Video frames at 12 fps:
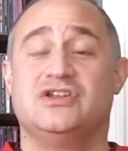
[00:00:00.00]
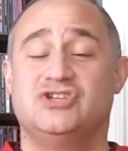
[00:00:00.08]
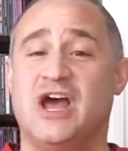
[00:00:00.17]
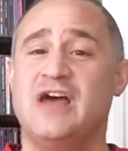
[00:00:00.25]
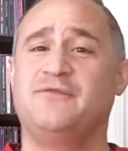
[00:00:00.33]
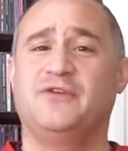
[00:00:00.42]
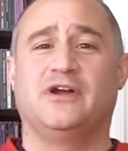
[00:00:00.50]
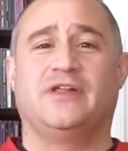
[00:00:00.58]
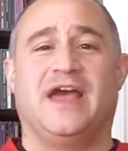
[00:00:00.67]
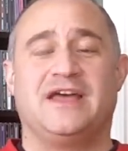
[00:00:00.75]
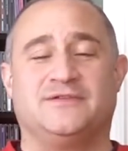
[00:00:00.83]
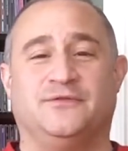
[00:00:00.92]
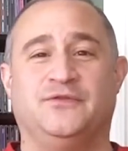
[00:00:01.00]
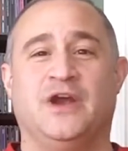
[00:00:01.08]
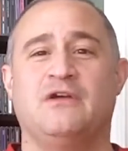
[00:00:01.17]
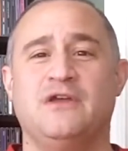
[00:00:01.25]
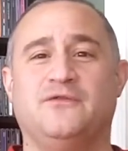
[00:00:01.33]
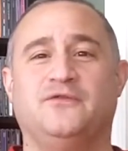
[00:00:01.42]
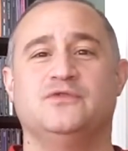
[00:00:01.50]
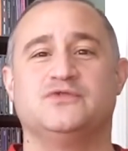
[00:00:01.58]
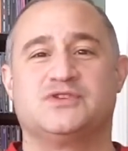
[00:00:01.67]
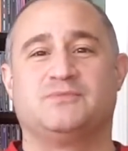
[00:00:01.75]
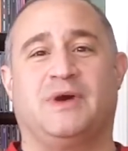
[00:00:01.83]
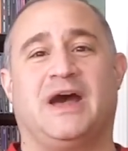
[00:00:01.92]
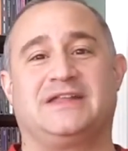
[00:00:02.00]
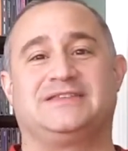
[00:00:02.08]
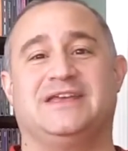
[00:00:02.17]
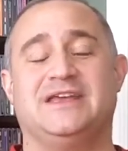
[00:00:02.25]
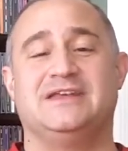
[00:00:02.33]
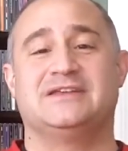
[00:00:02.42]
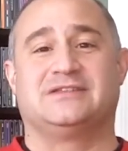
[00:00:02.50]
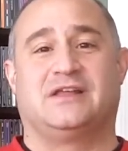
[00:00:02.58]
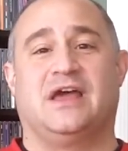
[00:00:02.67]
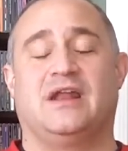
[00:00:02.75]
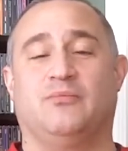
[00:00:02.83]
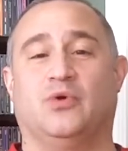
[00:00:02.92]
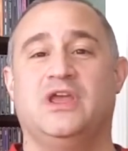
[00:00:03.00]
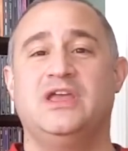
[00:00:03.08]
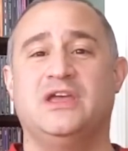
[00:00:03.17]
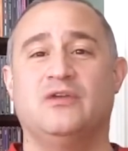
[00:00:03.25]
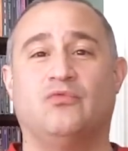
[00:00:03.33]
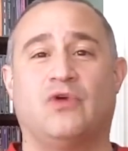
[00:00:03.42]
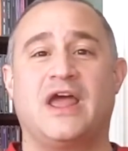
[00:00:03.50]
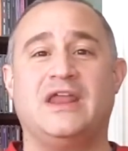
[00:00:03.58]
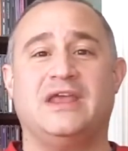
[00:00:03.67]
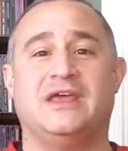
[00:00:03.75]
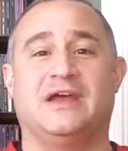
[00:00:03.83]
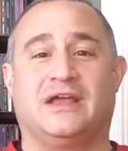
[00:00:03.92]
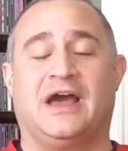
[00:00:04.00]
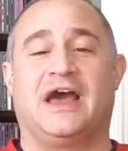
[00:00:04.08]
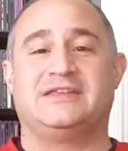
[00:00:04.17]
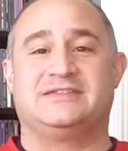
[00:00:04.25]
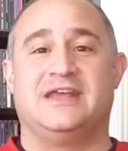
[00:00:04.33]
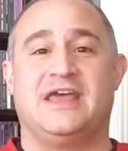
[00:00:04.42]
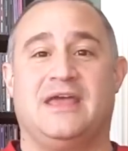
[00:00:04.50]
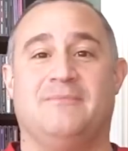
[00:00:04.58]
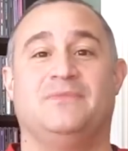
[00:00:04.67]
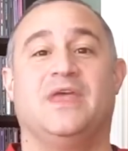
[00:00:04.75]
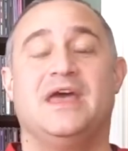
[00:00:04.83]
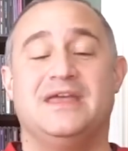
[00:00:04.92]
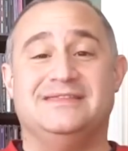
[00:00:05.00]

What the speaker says: John Farrell has very few spots in his lineup where he can write in a guy's name